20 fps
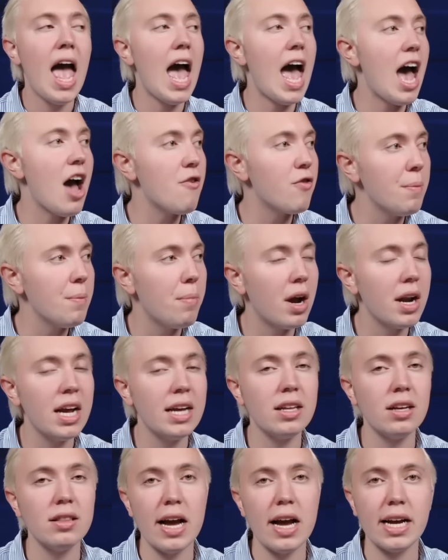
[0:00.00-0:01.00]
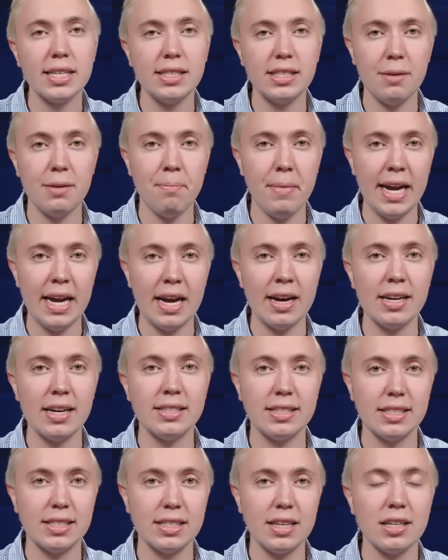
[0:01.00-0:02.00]
Everybody in the legacy media
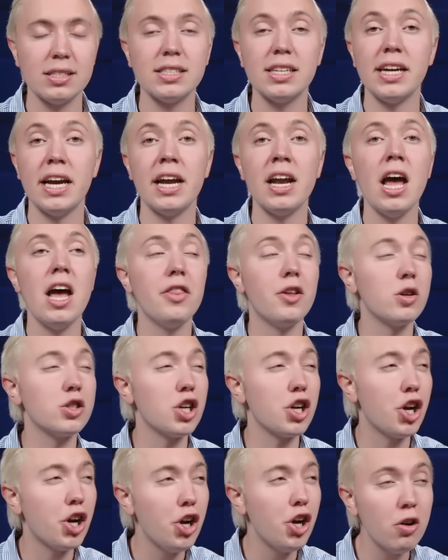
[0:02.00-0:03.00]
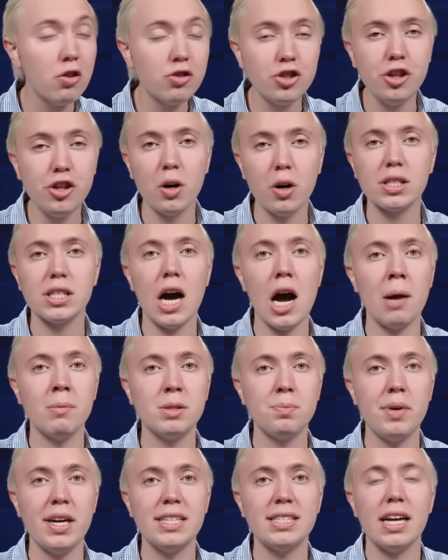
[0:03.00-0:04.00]
is discussing it. There's a huge New York
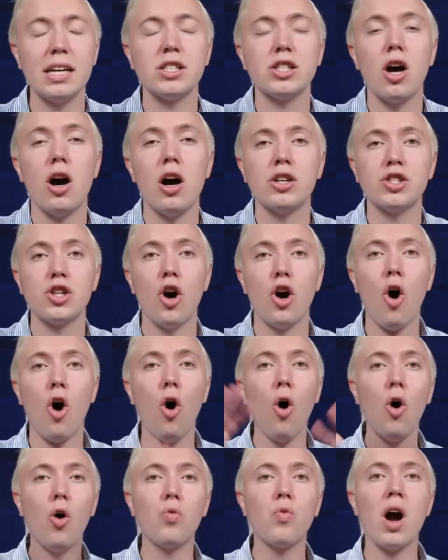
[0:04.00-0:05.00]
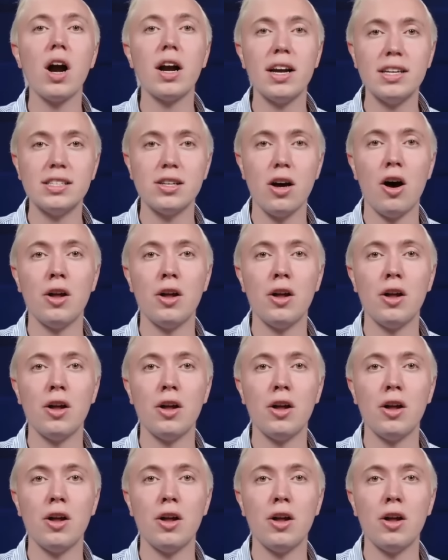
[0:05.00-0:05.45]
Times piece that's caused a whole ruckus